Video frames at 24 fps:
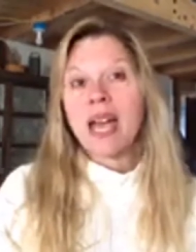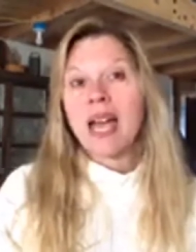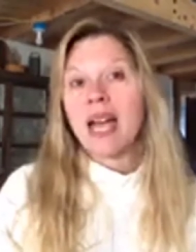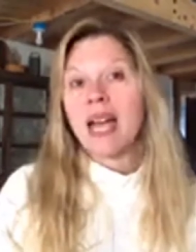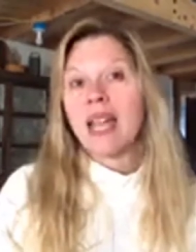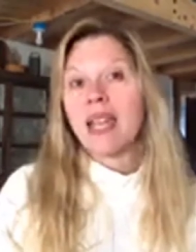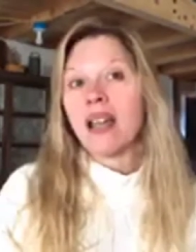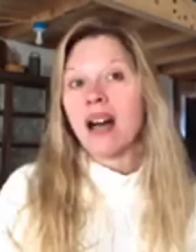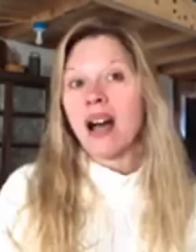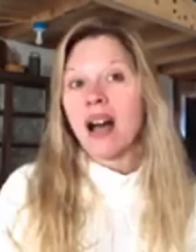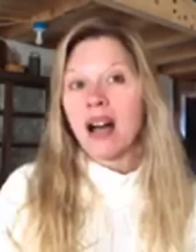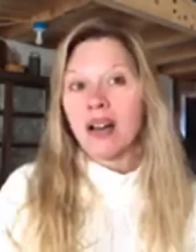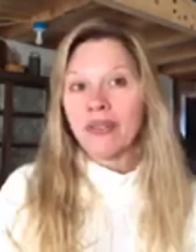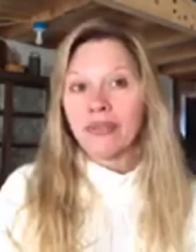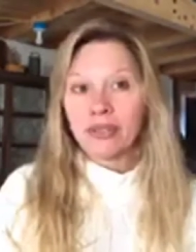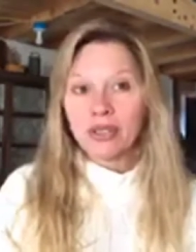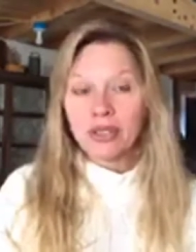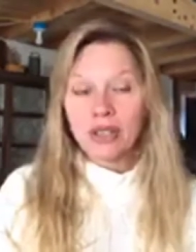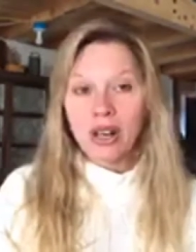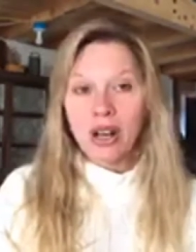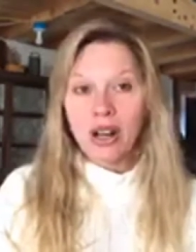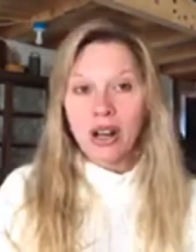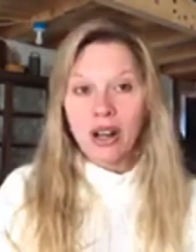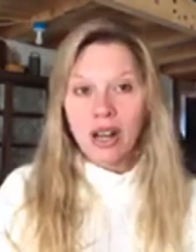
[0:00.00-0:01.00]
and
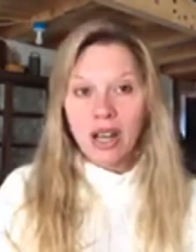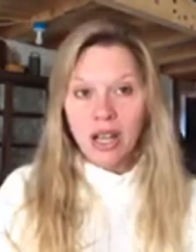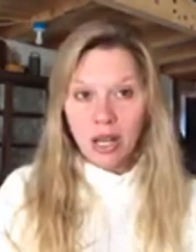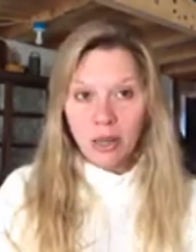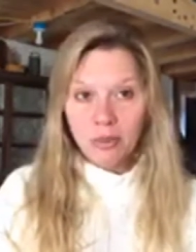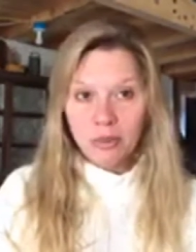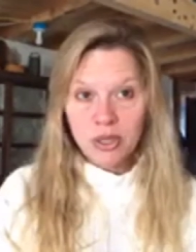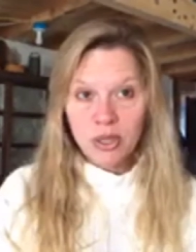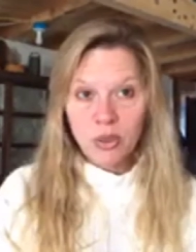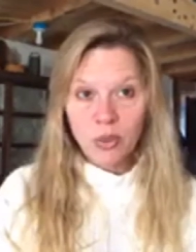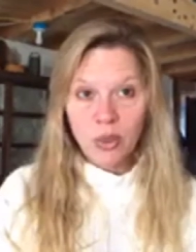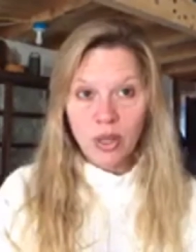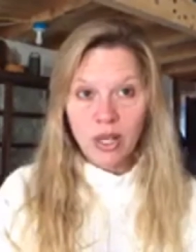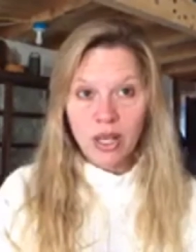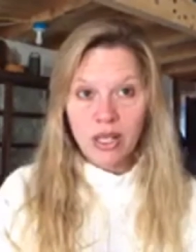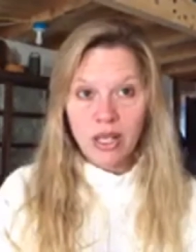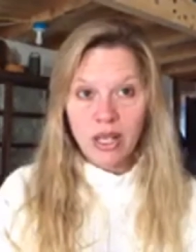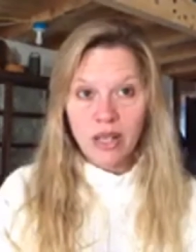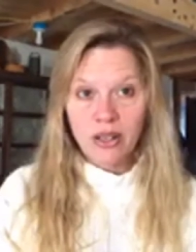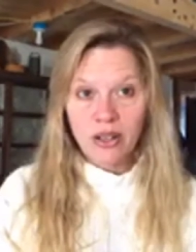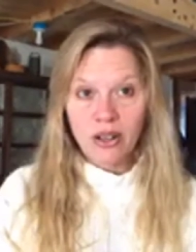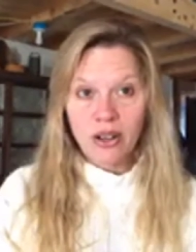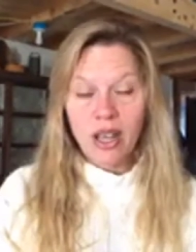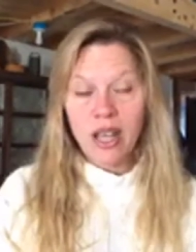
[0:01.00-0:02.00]
offer our help to one
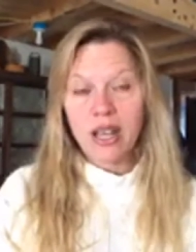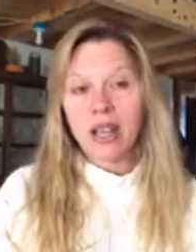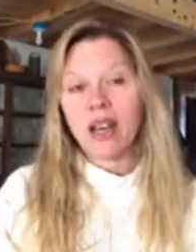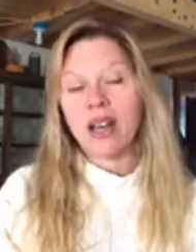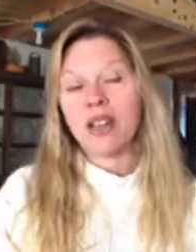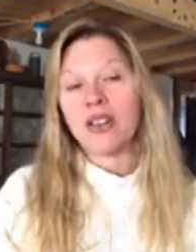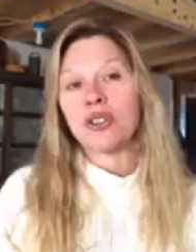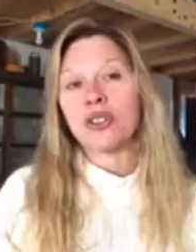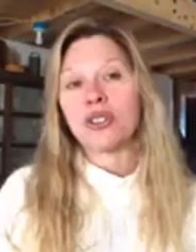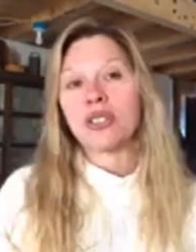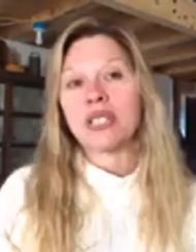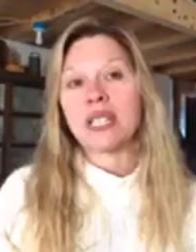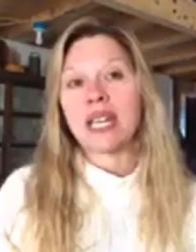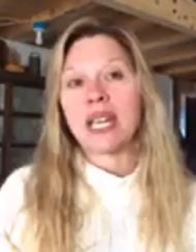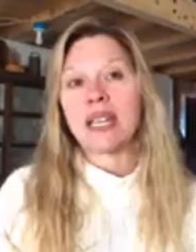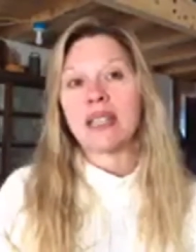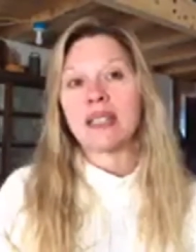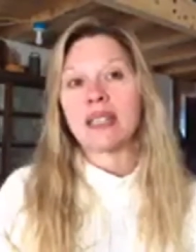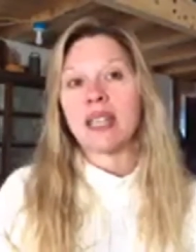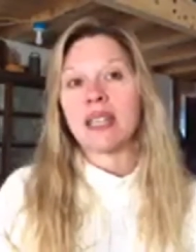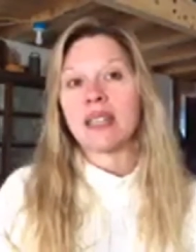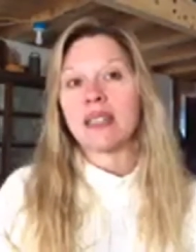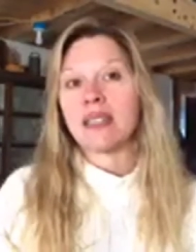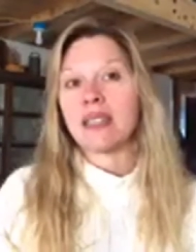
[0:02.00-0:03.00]
another and
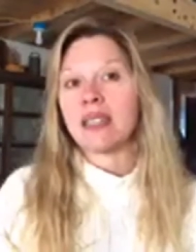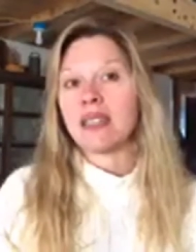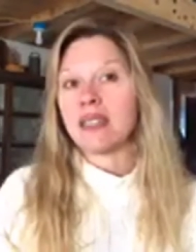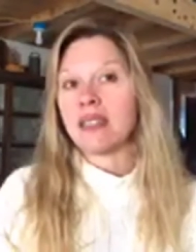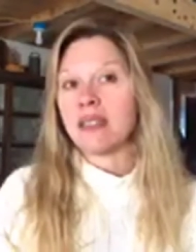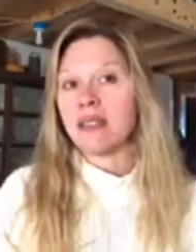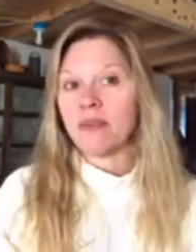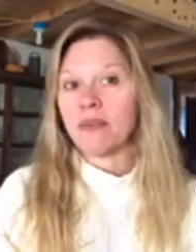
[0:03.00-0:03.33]
understand that,